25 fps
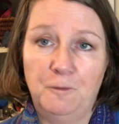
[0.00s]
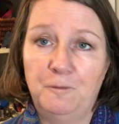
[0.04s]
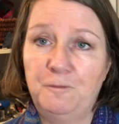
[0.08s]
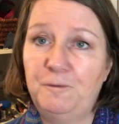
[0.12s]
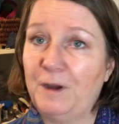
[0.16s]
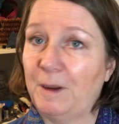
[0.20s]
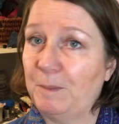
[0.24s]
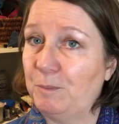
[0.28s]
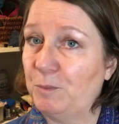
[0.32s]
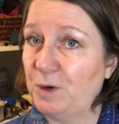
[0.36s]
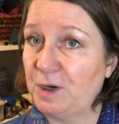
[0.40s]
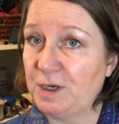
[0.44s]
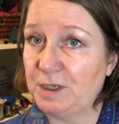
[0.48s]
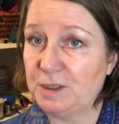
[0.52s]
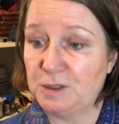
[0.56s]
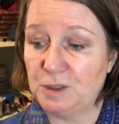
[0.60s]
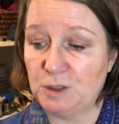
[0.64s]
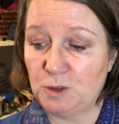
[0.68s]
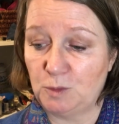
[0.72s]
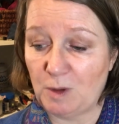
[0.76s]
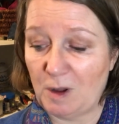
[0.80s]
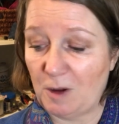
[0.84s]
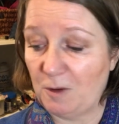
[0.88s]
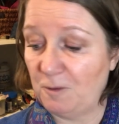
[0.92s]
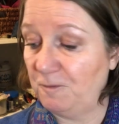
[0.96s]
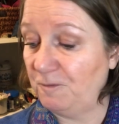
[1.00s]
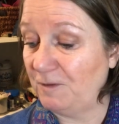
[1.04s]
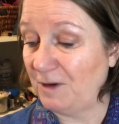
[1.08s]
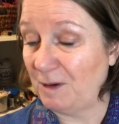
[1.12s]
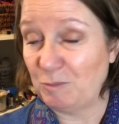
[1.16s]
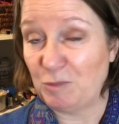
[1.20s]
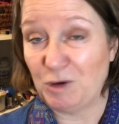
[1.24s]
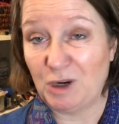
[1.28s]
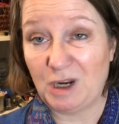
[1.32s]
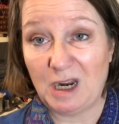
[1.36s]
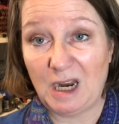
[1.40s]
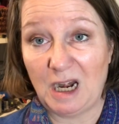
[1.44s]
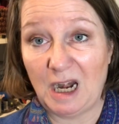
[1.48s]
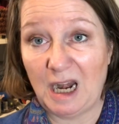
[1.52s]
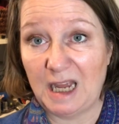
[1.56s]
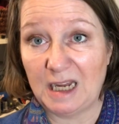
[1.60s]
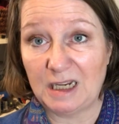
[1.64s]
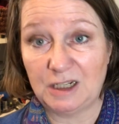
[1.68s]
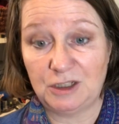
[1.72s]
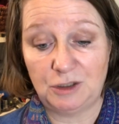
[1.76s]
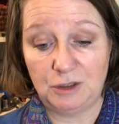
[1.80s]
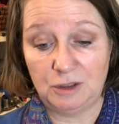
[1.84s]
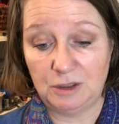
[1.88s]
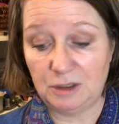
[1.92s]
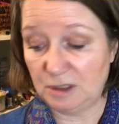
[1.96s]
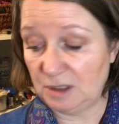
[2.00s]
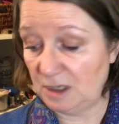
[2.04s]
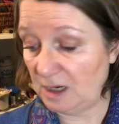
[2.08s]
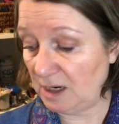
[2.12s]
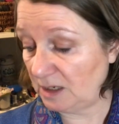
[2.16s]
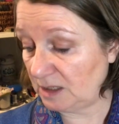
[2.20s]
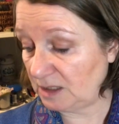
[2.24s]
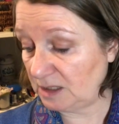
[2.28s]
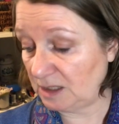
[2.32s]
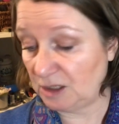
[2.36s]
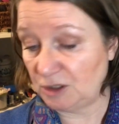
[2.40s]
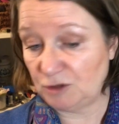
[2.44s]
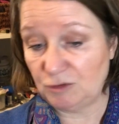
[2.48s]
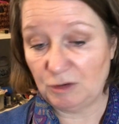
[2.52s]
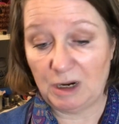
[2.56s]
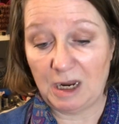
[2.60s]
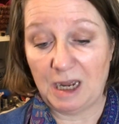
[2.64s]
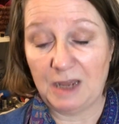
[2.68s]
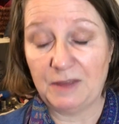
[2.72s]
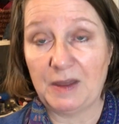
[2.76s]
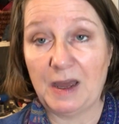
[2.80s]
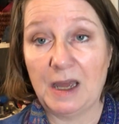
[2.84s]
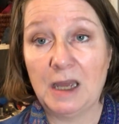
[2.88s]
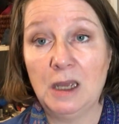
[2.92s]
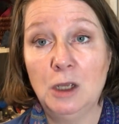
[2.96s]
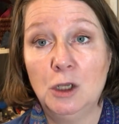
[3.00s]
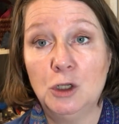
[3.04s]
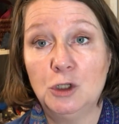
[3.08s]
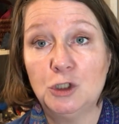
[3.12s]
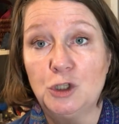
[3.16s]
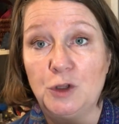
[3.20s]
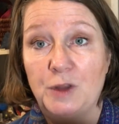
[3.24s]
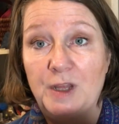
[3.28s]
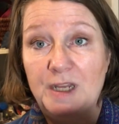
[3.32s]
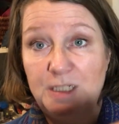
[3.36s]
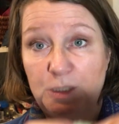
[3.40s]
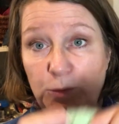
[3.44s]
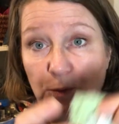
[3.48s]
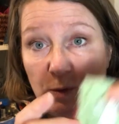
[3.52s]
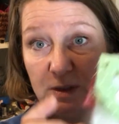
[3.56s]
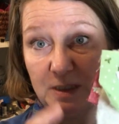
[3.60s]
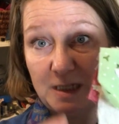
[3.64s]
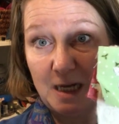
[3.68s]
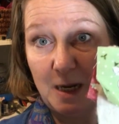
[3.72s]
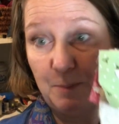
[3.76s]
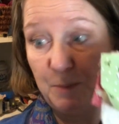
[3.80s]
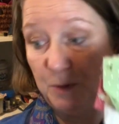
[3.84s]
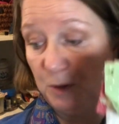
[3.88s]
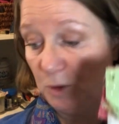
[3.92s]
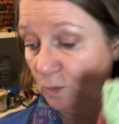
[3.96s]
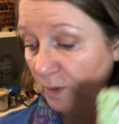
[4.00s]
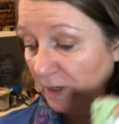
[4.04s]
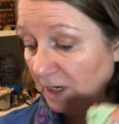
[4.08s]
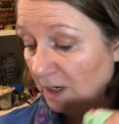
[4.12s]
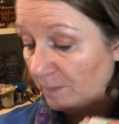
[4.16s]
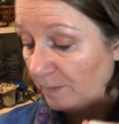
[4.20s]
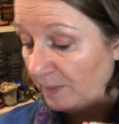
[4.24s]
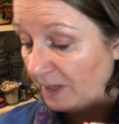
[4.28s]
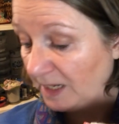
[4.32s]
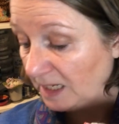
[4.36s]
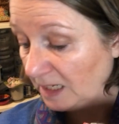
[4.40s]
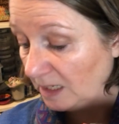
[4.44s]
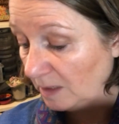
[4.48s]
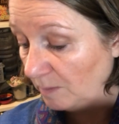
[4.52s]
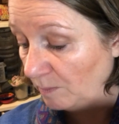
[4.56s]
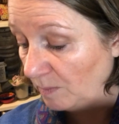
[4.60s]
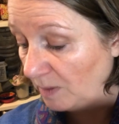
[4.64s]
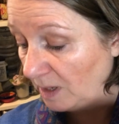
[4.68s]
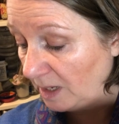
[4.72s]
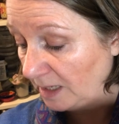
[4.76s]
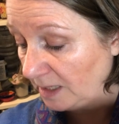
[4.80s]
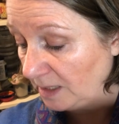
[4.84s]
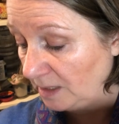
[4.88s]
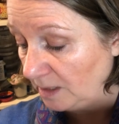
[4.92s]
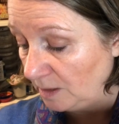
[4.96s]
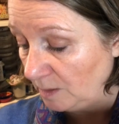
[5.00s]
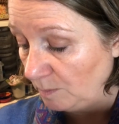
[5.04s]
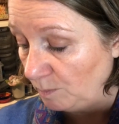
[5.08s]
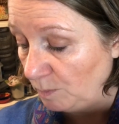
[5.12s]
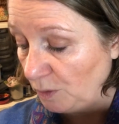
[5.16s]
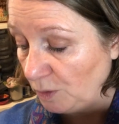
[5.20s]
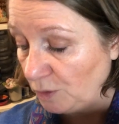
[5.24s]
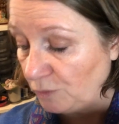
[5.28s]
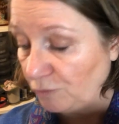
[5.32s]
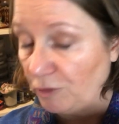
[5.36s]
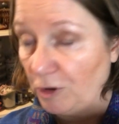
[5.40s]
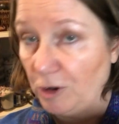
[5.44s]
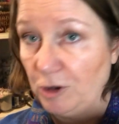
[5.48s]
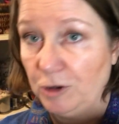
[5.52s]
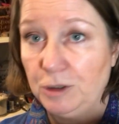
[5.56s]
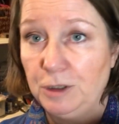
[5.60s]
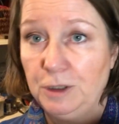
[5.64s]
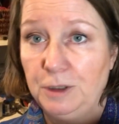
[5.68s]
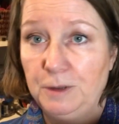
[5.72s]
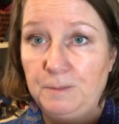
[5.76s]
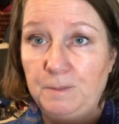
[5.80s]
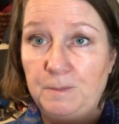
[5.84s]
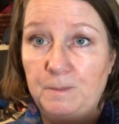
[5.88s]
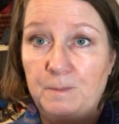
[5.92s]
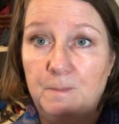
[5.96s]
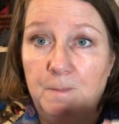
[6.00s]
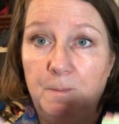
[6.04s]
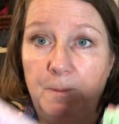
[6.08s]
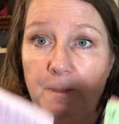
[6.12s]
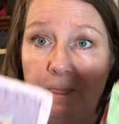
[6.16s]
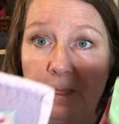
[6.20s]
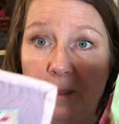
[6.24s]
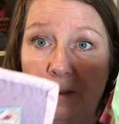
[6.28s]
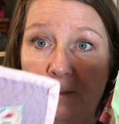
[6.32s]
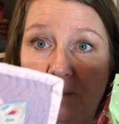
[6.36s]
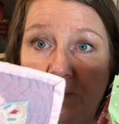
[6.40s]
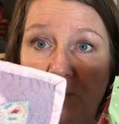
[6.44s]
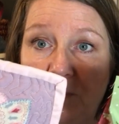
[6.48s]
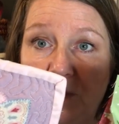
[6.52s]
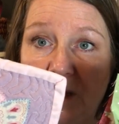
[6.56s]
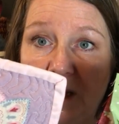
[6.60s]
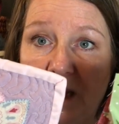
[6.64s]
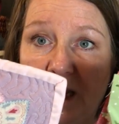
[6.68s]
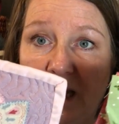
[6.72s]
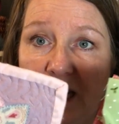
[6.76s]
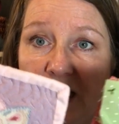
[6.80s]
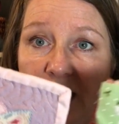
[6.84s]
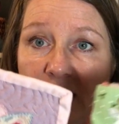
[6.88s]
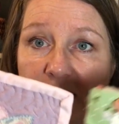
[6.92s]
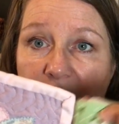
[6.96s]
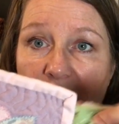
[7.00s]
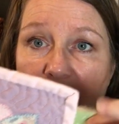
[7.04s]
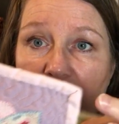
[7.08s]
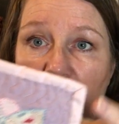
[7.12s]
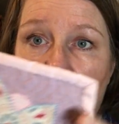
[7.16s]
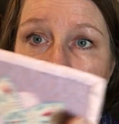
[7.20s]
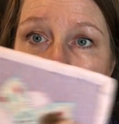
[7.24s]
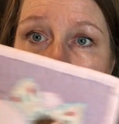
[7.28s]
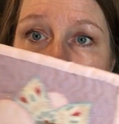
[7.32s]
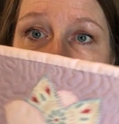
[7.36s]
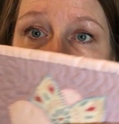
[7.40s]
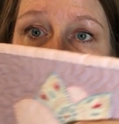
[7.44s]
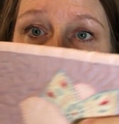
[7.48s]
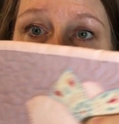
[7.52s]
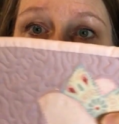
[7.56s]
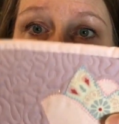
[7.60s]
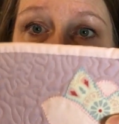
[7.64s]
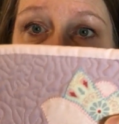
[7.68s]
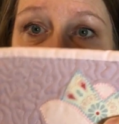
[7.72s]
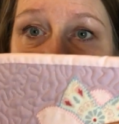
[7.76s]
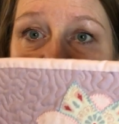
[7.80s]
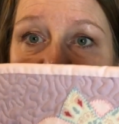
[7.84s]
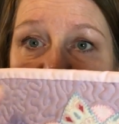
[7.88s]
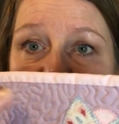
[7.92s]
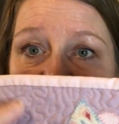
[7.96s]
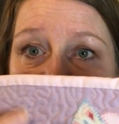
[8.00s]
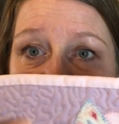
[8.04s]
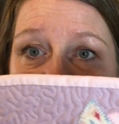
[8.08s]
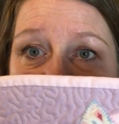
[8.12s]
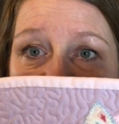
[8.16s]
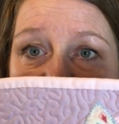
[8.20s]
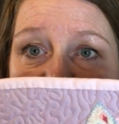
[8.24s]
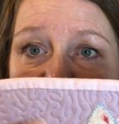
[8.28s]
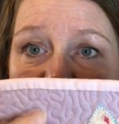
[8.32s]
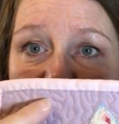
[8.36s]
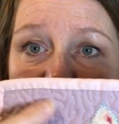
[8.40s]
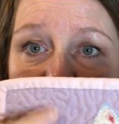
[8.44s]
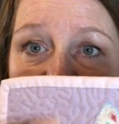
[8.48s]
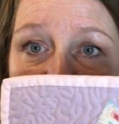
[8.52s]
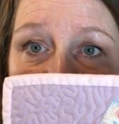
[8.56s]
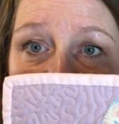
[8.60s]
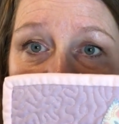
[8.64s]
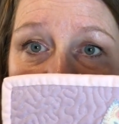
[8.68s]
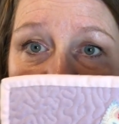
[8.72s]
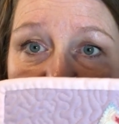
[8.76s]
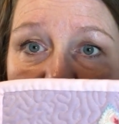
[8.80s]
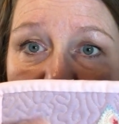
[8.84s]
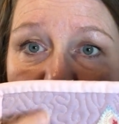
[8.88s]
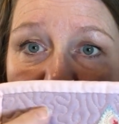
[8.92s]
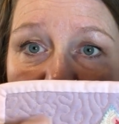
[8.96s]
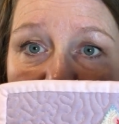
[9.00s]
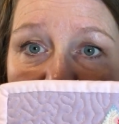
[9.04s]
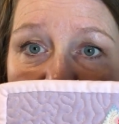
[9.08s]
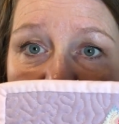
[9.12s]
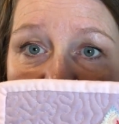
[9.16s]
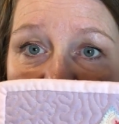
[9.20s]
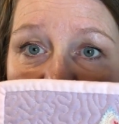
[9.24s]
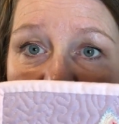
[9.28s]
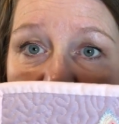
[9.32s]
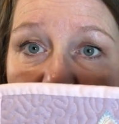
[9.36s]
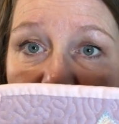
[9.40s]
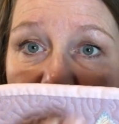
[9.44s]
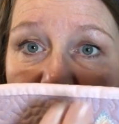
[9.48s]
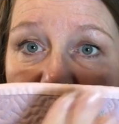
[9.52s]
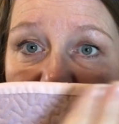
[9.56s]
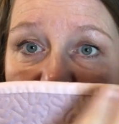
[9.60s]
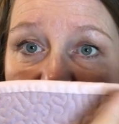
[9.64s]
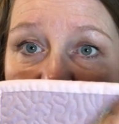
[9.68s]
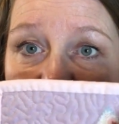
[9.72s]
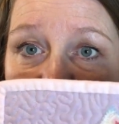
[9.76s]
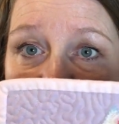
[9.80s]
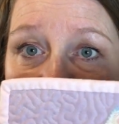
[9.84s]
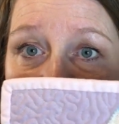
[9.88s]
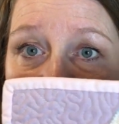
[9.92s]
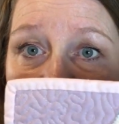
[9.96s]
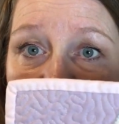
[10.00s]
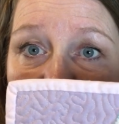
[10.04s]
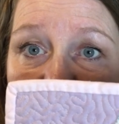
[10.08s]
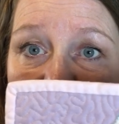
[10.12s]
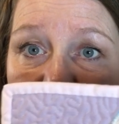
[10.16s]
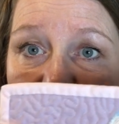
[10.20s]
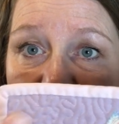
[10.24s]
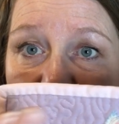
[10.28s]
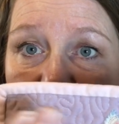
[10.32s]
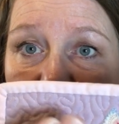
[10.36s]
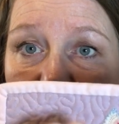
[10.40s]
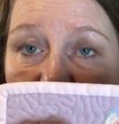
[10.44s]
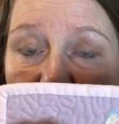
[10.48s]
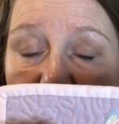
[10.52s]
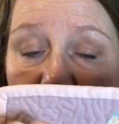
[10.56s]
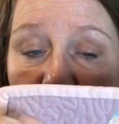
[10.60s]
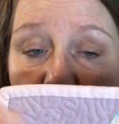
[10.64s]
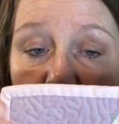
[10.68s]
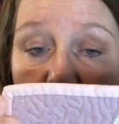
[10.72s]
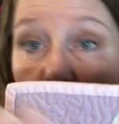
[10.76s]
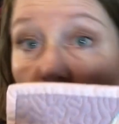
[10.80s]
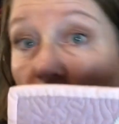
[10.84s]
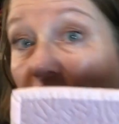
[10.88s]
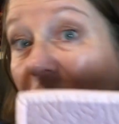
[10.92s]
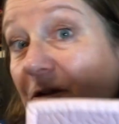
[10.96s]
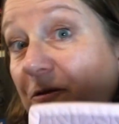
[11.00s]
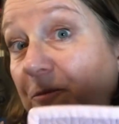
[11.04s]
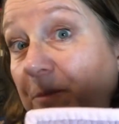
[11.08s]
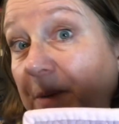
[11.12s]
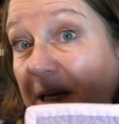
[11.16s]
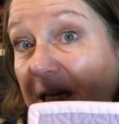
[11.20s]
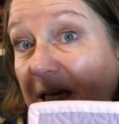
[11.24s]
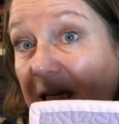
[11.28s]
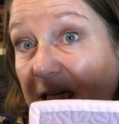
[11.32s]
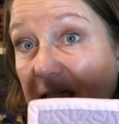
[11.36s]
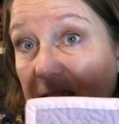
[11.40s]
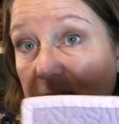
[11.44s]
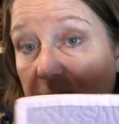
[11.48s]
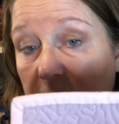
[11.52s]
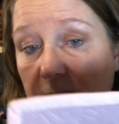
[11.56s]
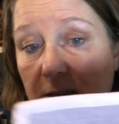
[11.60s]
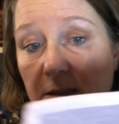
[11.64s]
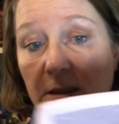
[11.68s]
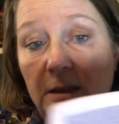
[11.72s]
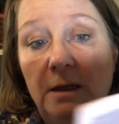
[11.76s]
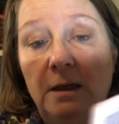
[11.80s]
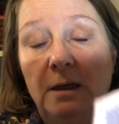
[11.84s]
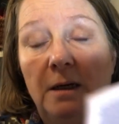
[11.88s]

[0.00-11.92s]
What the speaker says: fabrics as well, fabric collections and etc. like that. So that's what's happened when I'm making my mug rug, is I've got my front fabric on the front here that I've embellished or I've pieced.